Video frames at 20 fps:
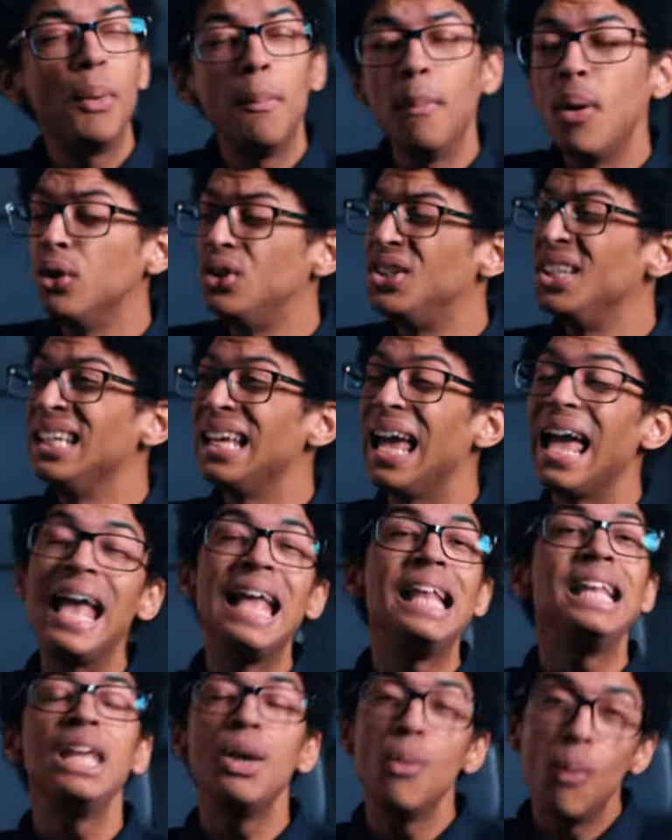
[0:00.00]
promoting
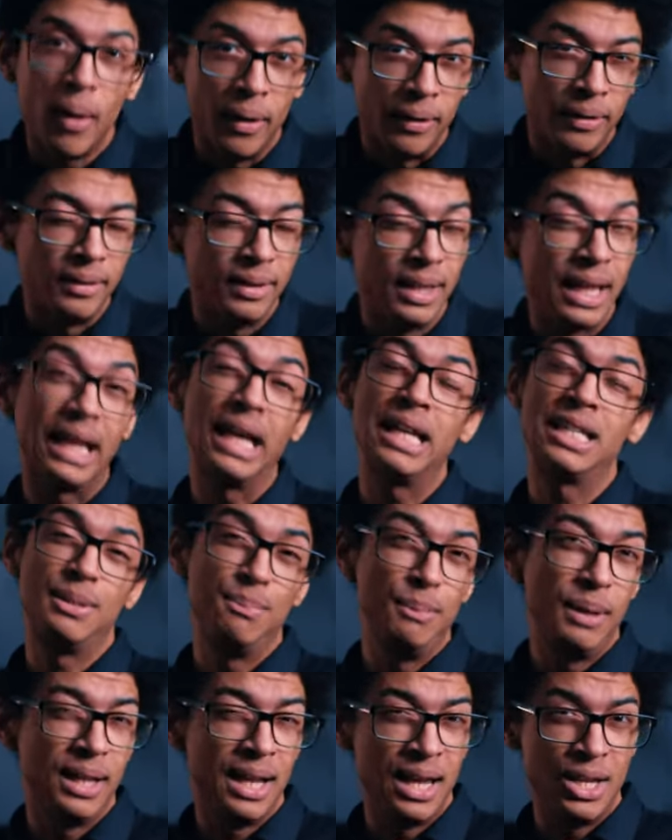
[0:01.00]
anyone that cuts
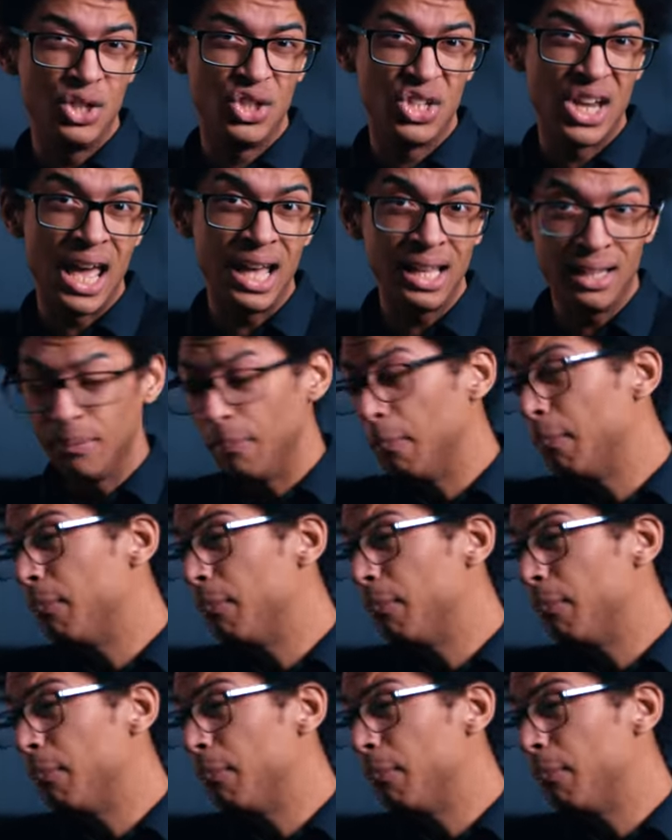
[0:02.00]
me a nice check?